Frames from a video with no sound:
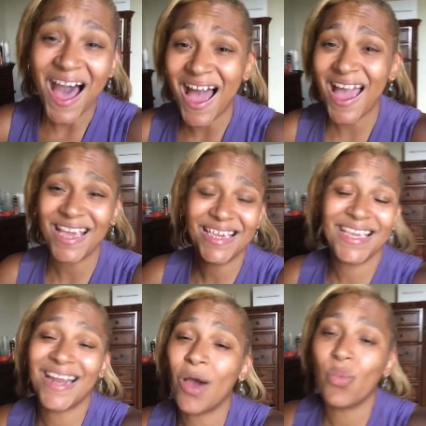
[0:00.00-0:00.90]
I
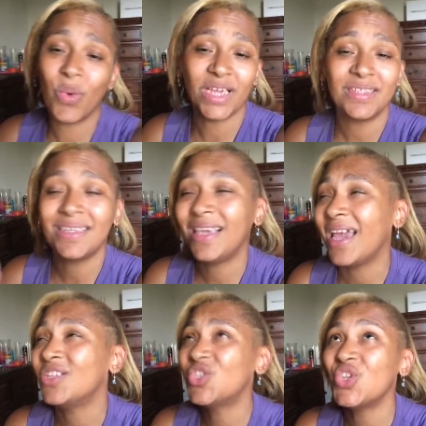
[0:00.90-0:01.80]
cannot wait to
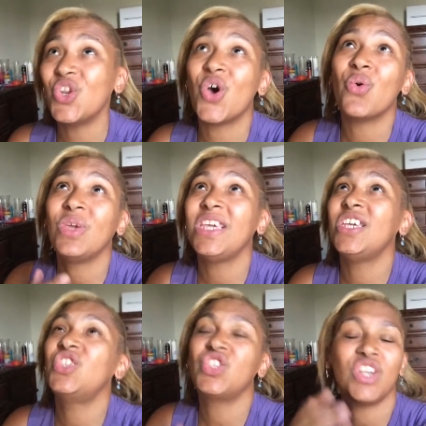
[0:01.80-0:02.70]
get to know
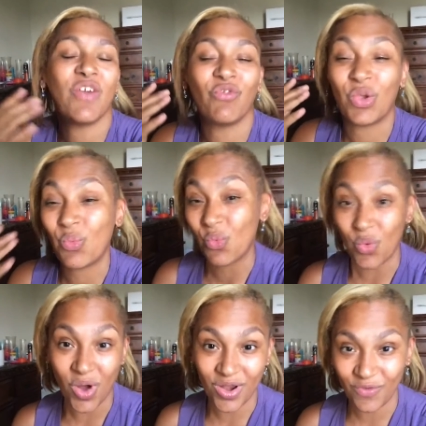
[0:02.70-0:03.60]
each and every
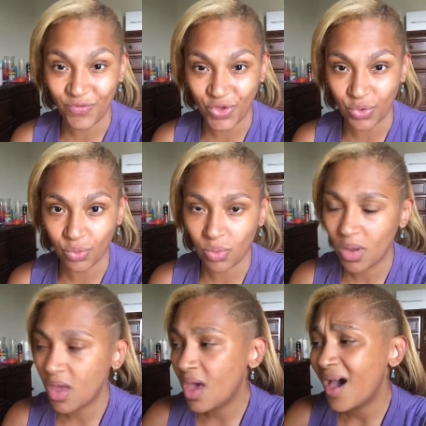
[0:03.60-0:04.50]
one of you.
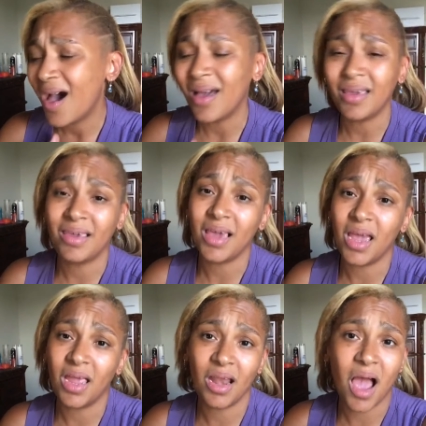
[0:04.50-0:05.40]

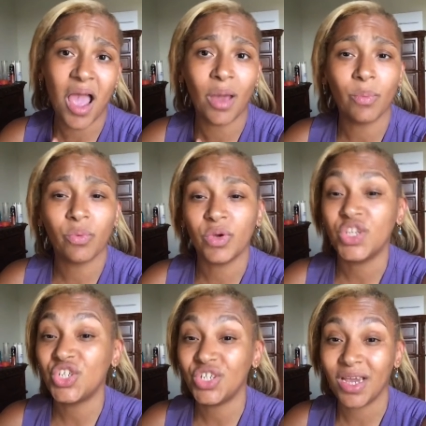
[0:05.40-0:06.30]
Again, I
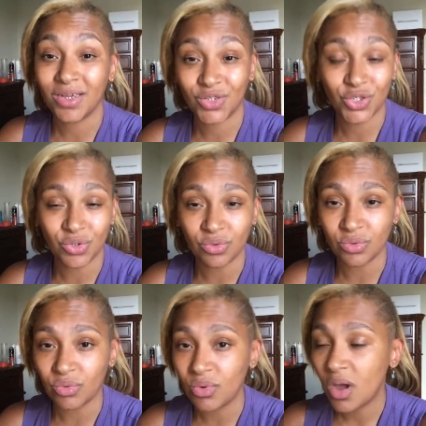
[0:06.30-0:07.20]
appreciate
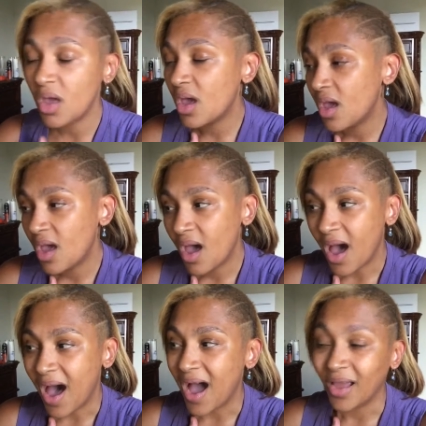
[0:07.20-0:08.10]
you.
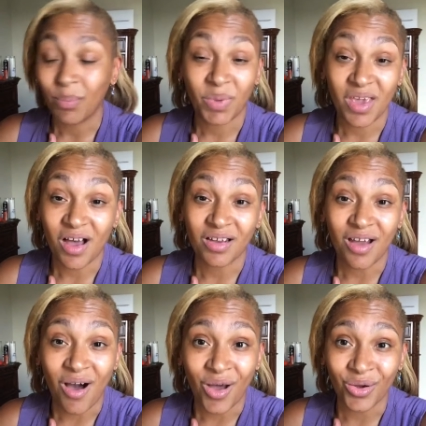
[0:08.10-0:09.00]
I am beyond
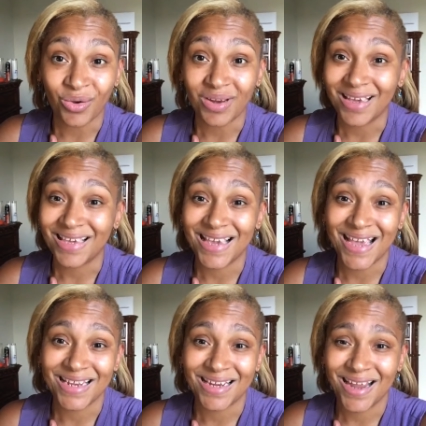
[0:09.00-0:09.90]
honored
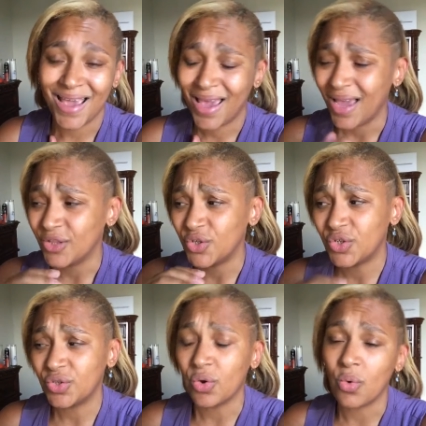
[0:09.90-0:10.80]
again and
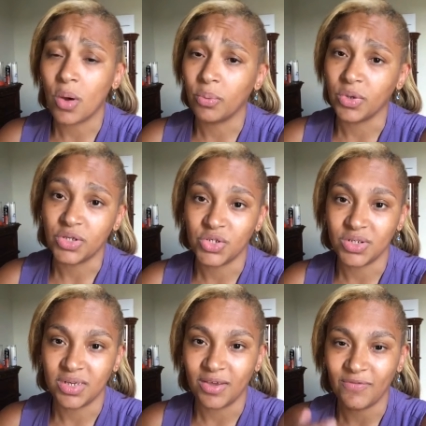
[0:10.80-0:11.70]
so
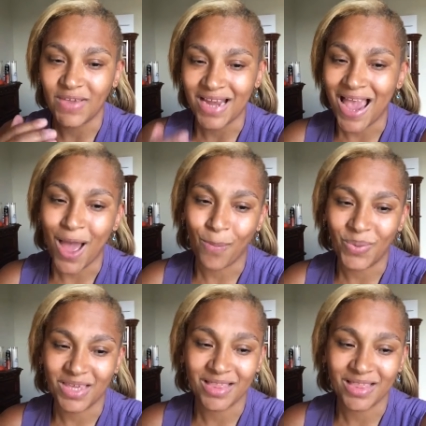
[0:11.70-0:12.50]
appreciative and happy